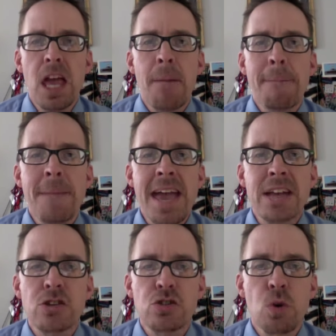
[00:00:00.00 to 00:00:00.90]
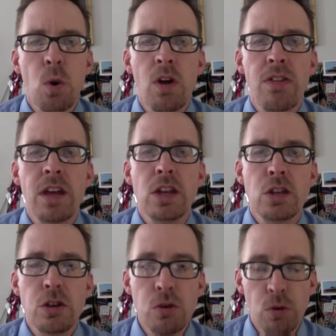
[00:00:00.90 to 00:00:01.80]
make sure that
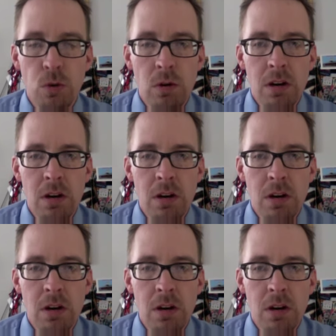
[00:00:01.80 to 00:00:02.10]
you,